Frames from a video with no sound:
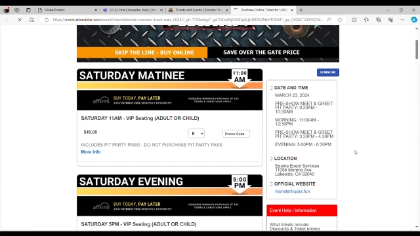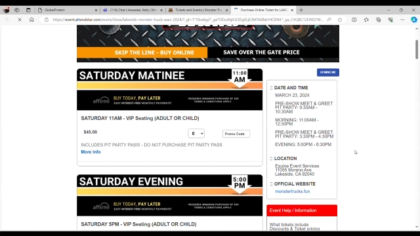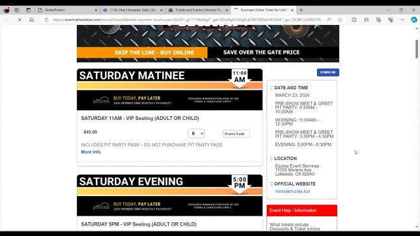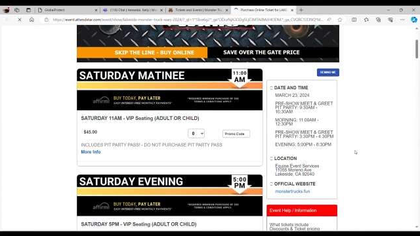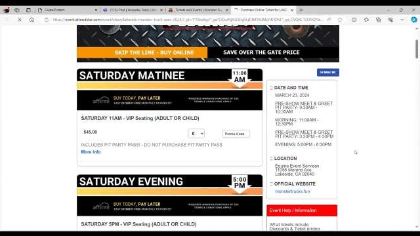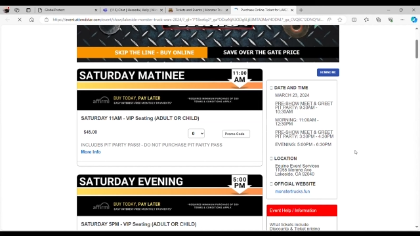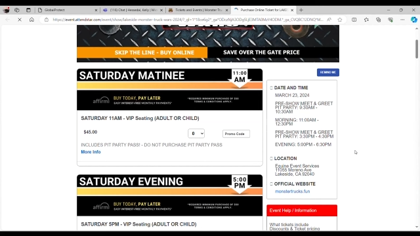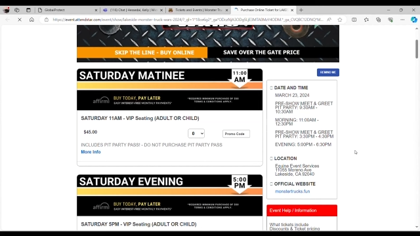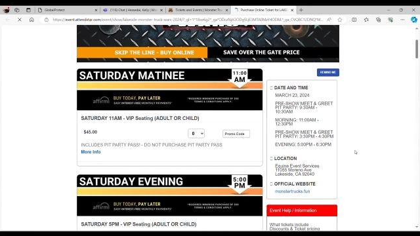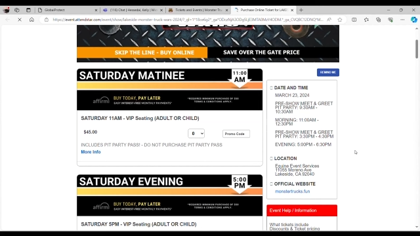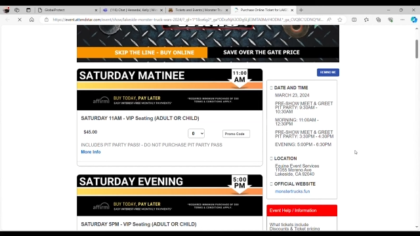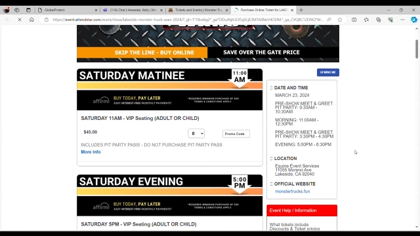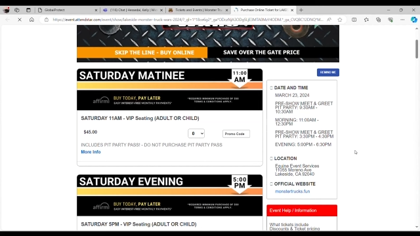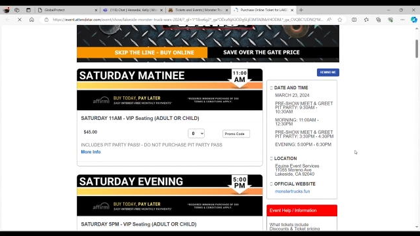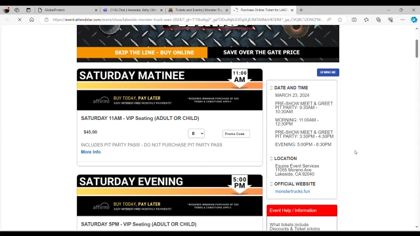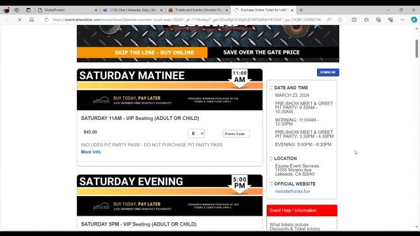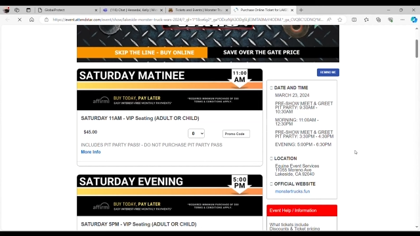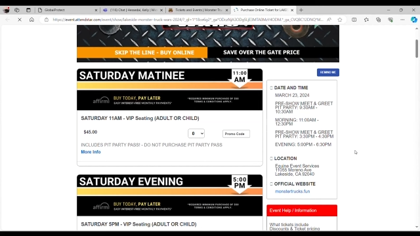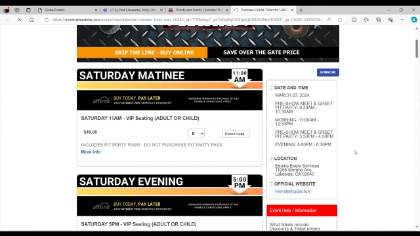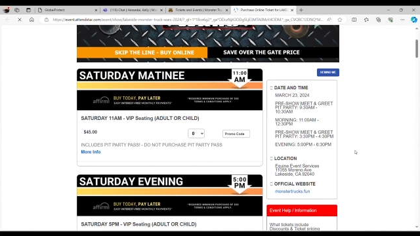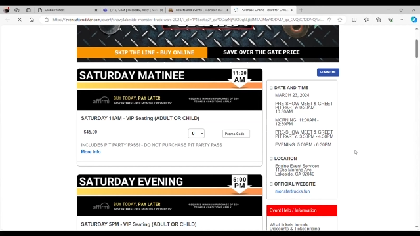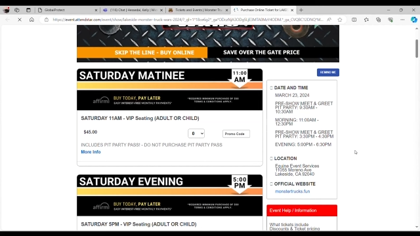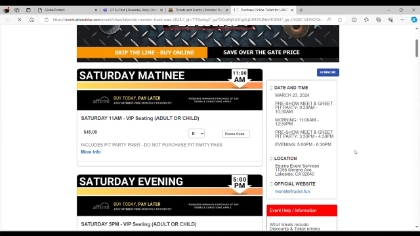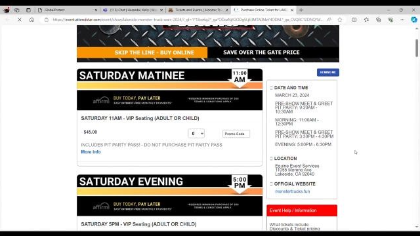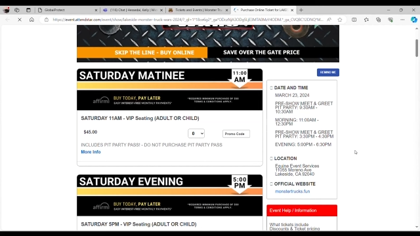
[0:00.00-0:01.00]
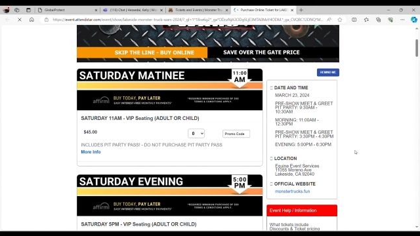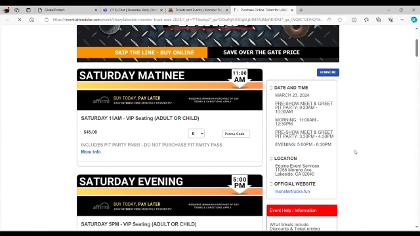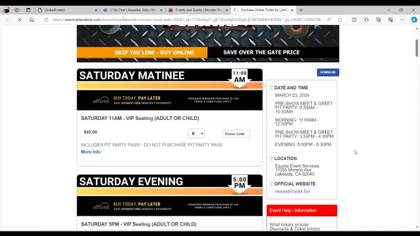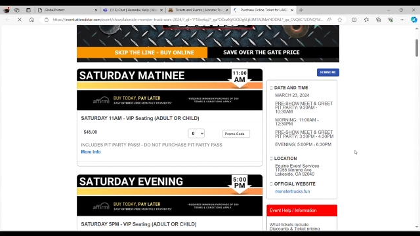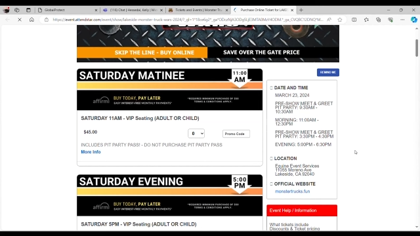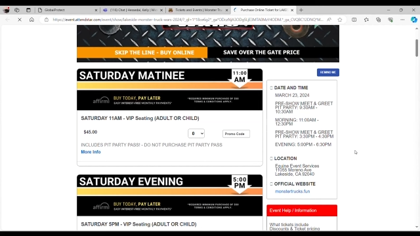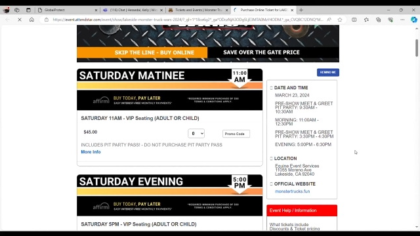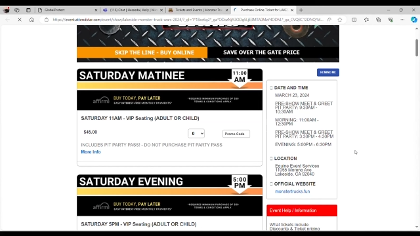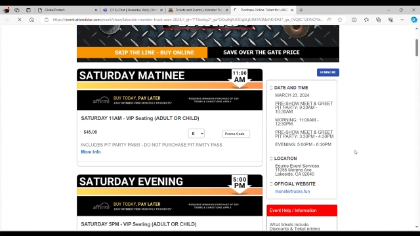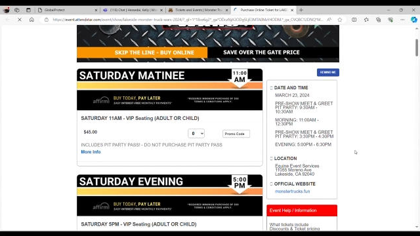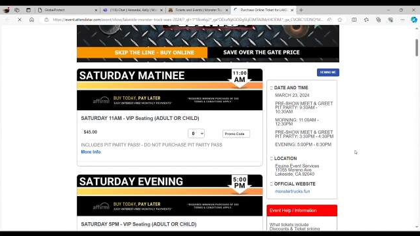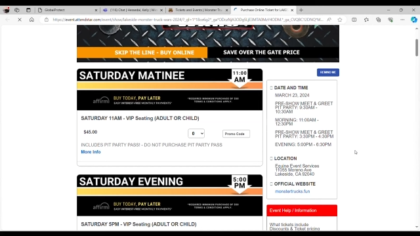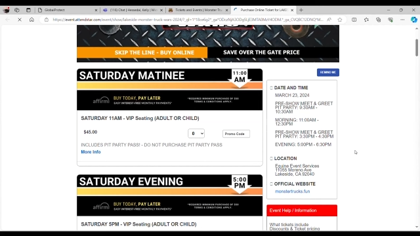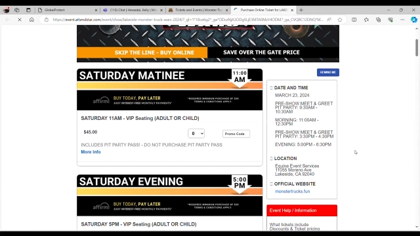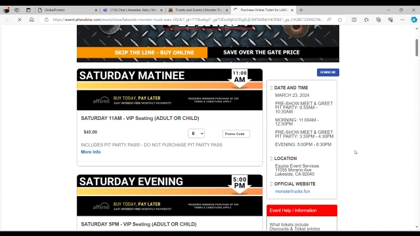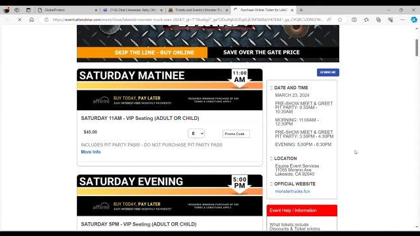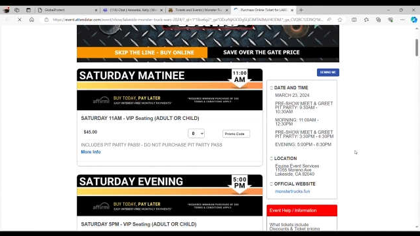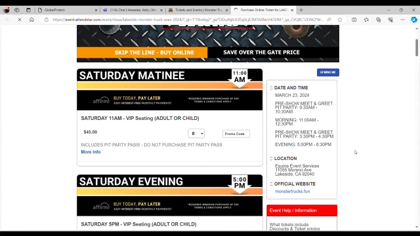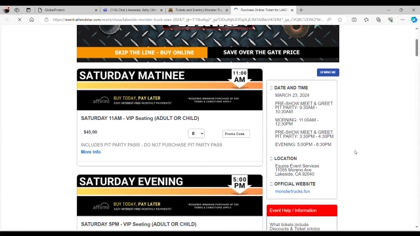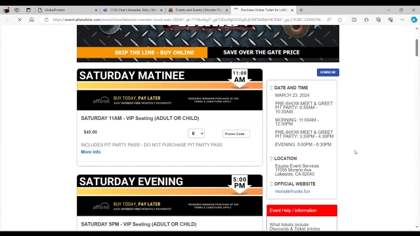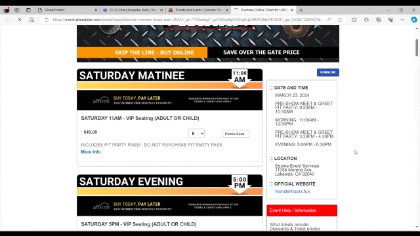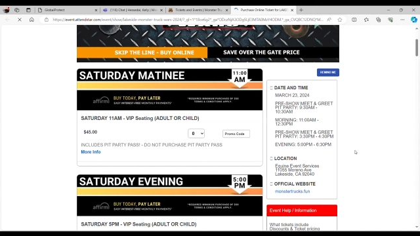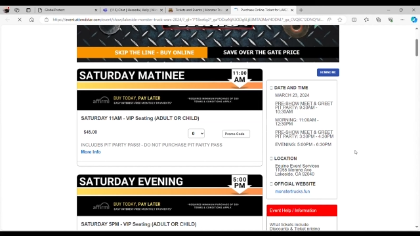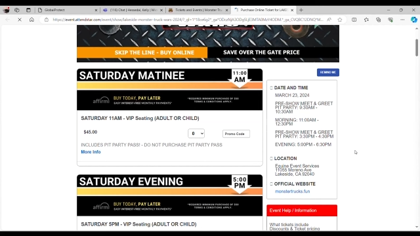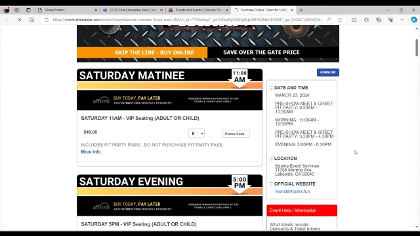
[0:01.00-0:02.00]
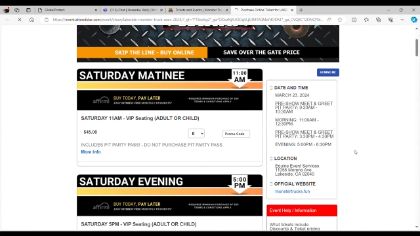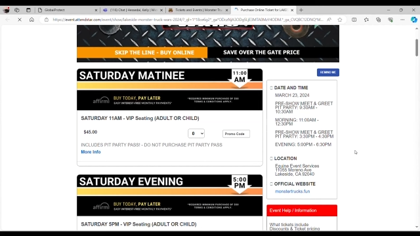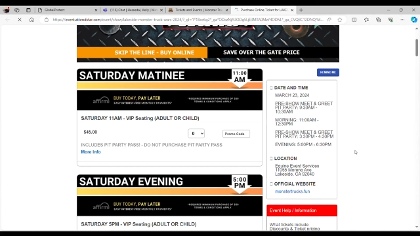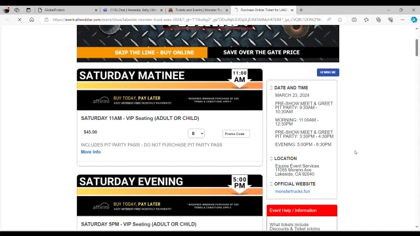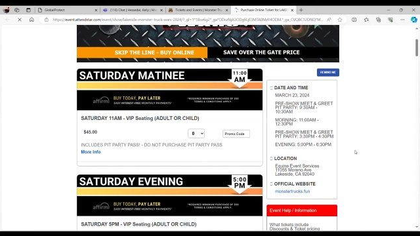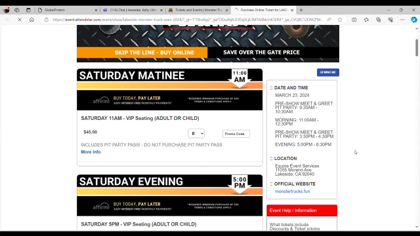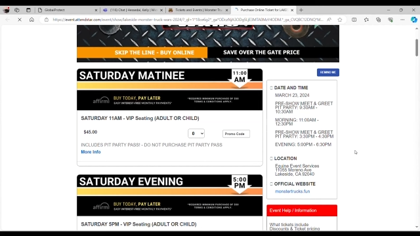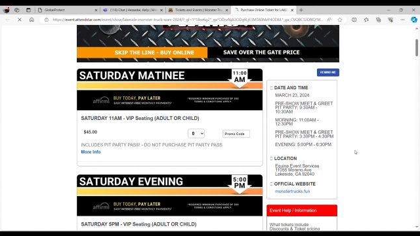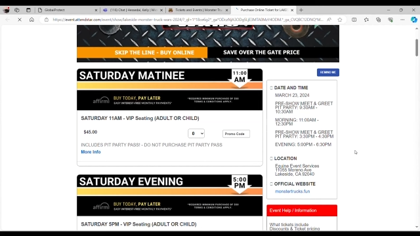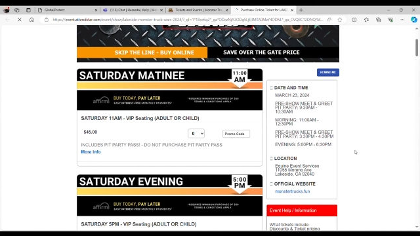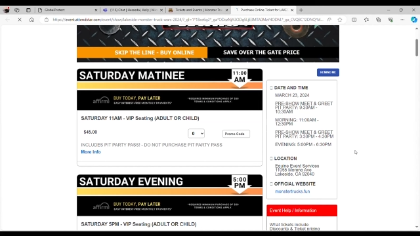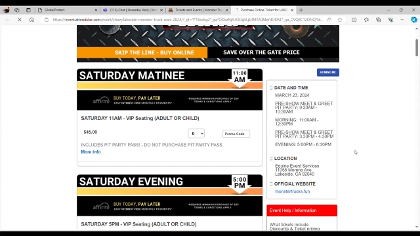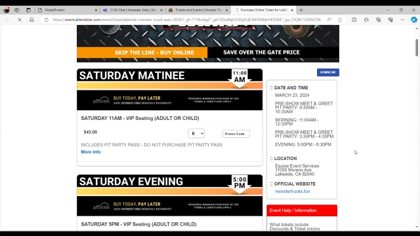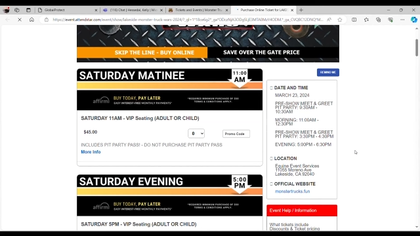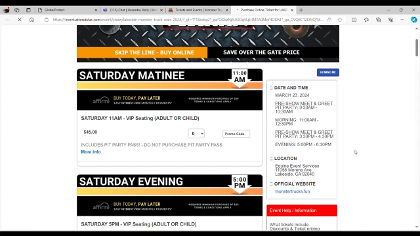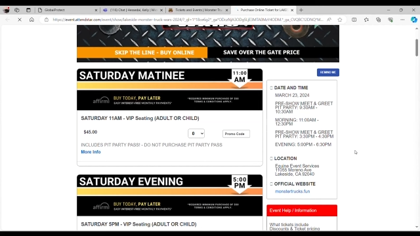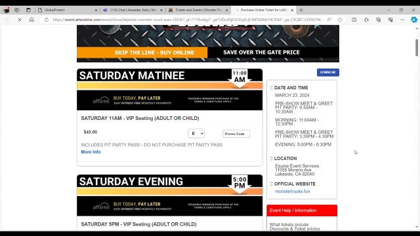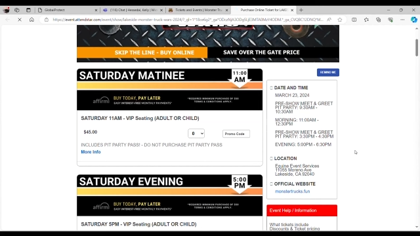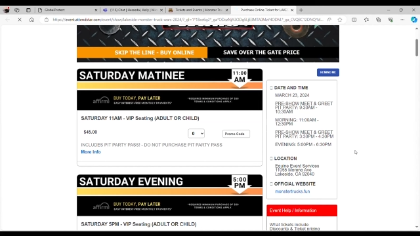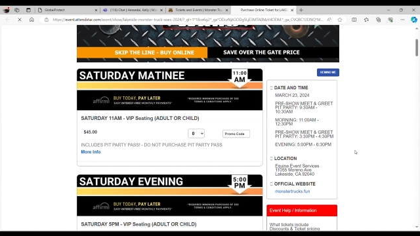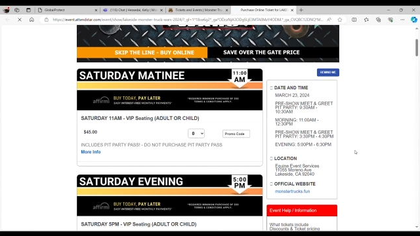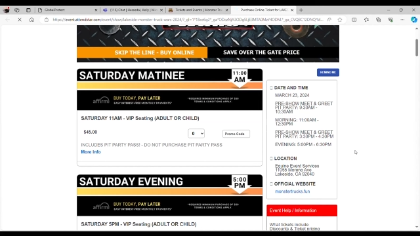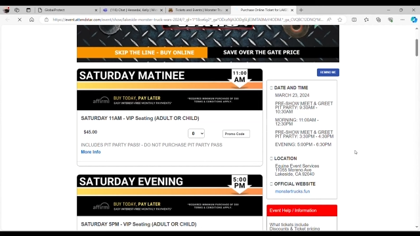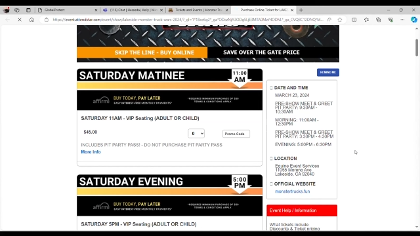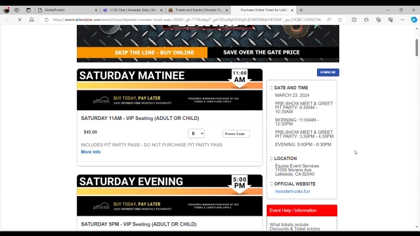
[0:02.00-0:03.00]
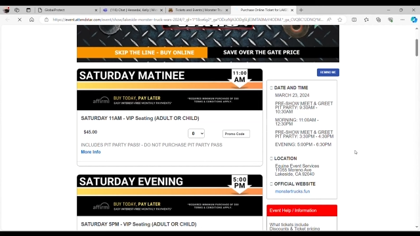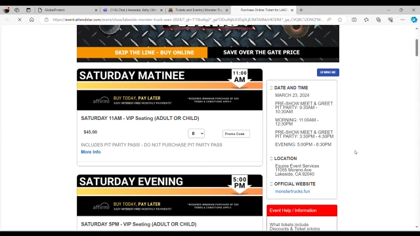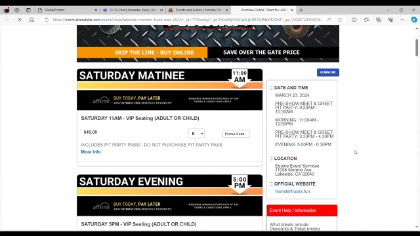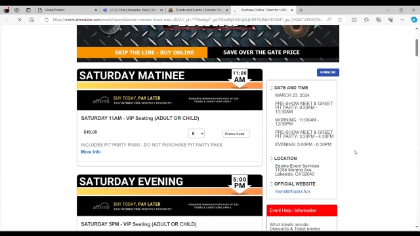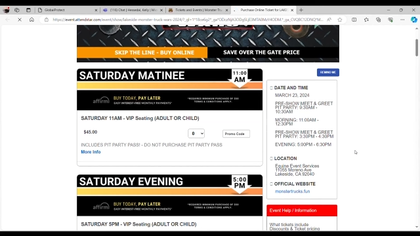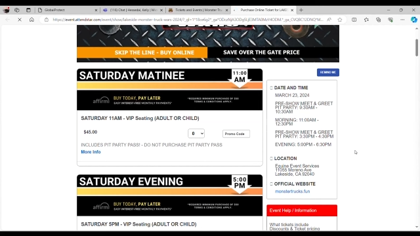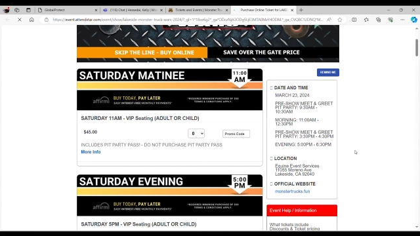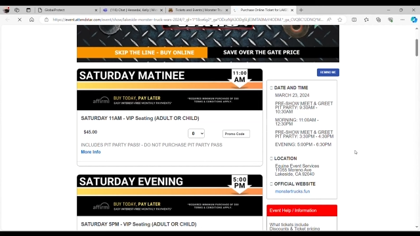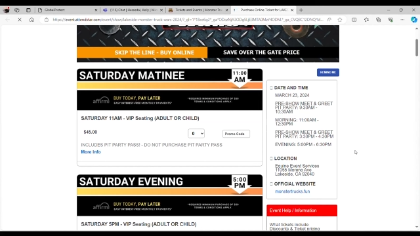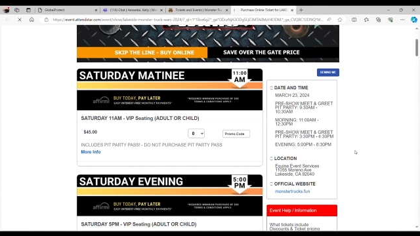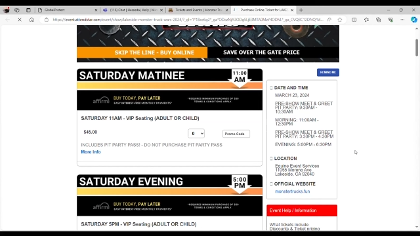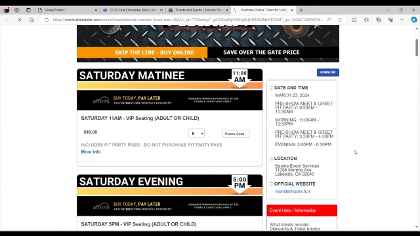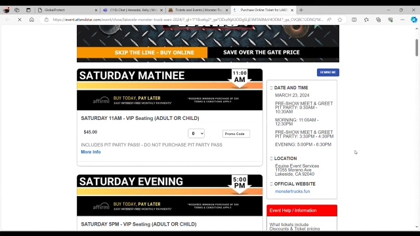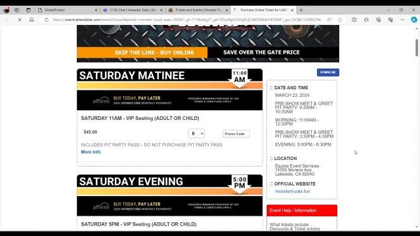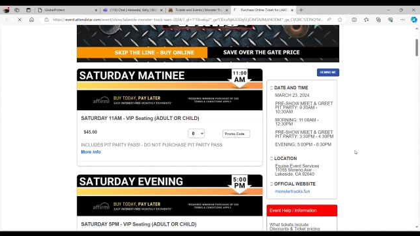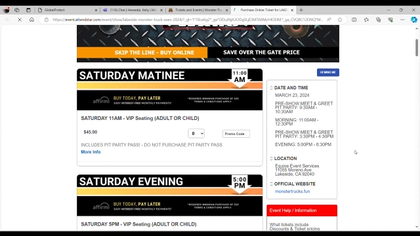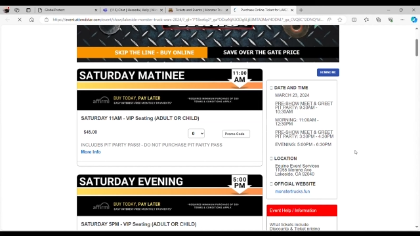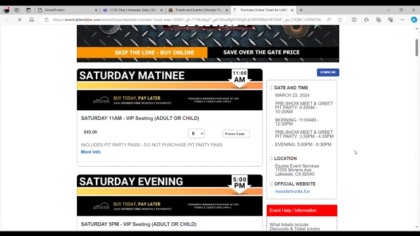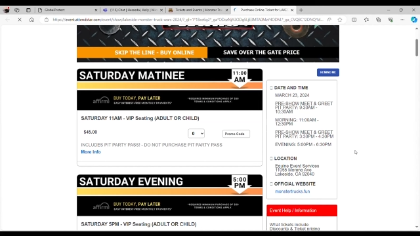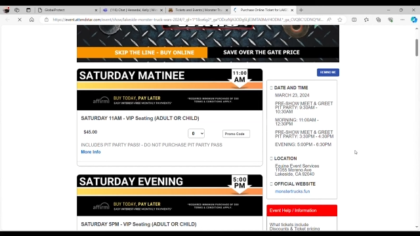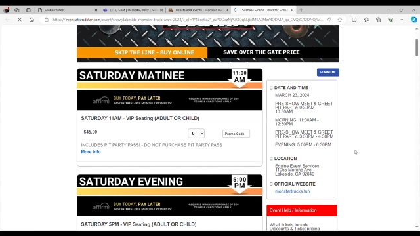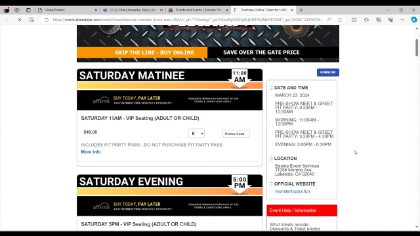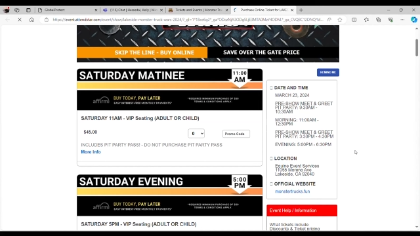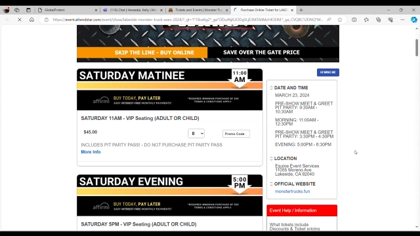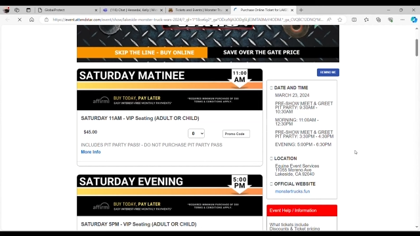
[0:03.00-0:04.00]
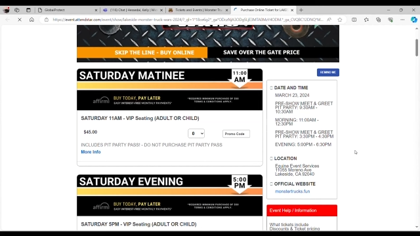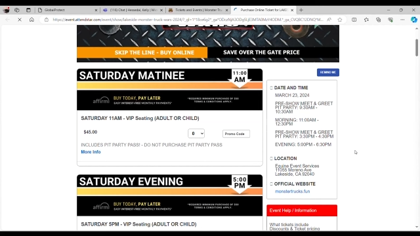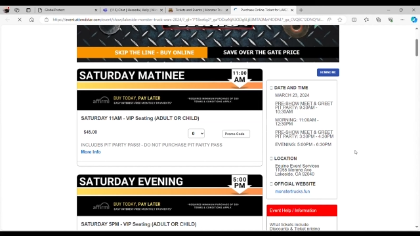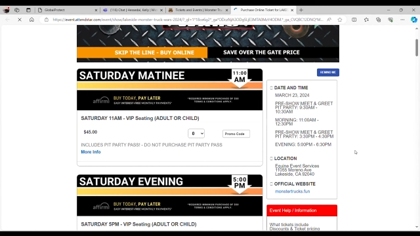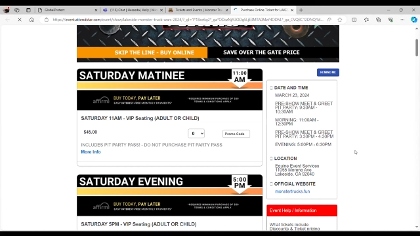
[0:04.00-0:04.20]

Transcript: [unreadable: no face in view]